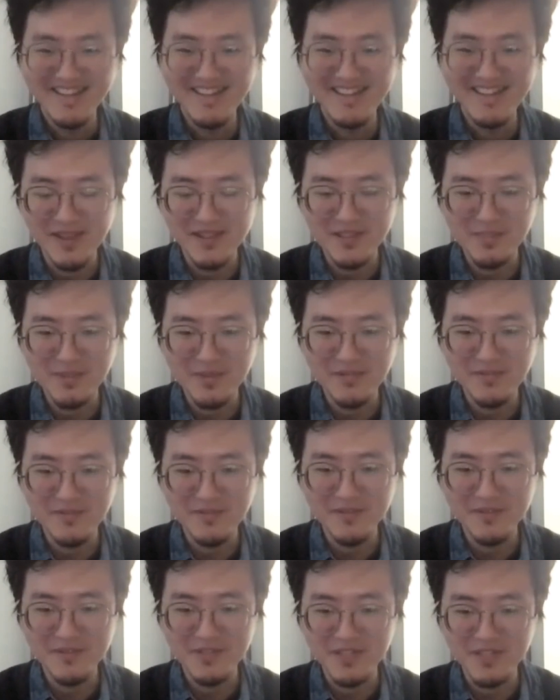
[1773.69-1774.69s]
I guess my
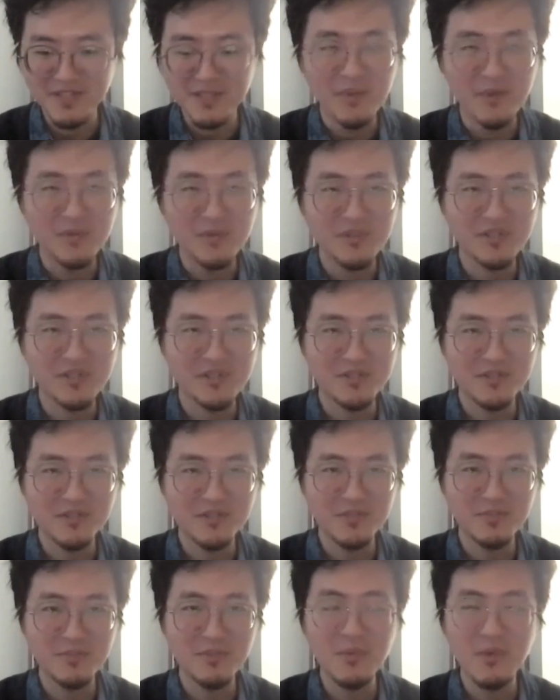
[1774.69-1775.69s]
first exposure
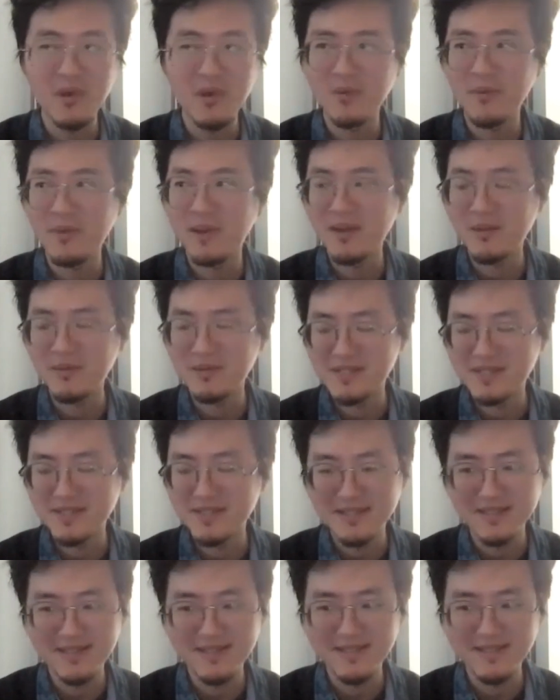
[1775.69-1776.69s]
to pu'er when I was
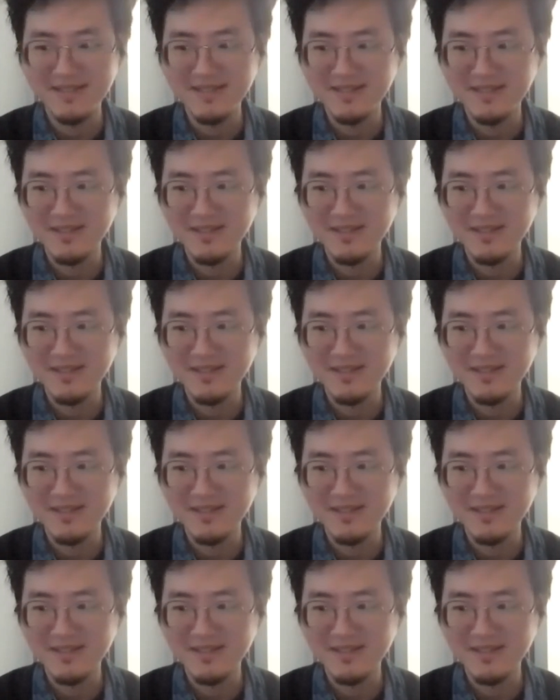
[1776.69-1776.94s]
a kid